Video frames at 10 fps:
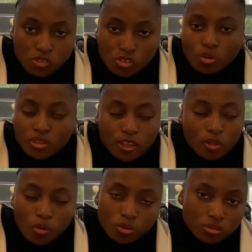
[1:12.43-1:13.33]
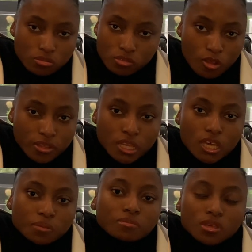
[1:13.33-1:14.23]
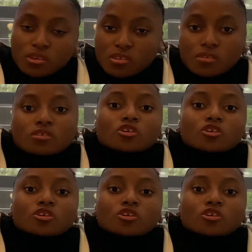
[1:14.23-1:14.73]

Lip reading: So the whole long name is